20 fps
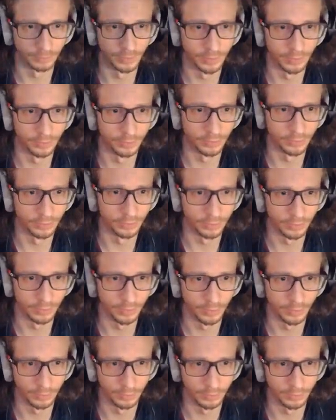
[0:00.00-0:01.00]
this is,
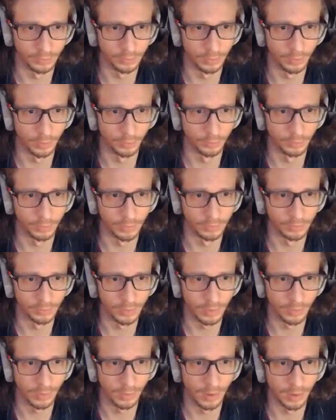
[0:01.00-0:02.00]
uh, you know, it's
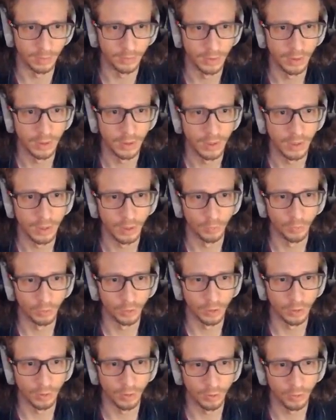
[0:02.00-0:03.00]
now live. And we're
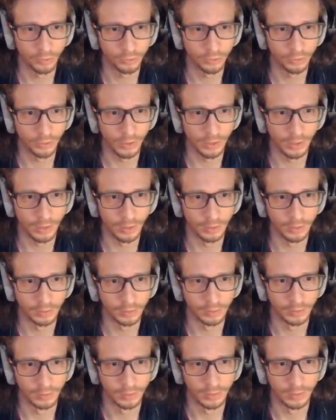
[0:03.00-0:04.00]
going to also add
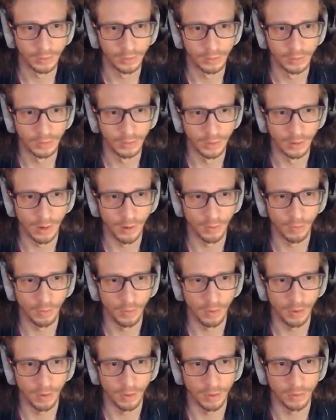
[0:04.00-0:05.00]
now
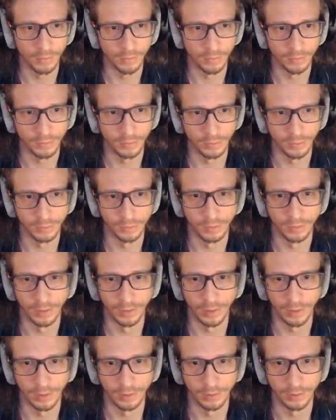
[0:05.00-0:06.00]
live into the
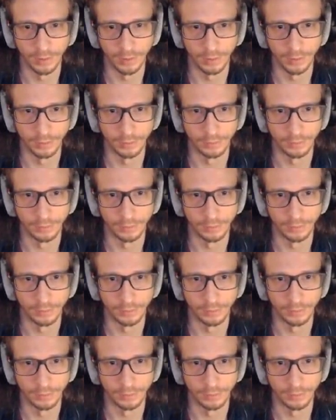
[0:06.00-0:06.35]
headline.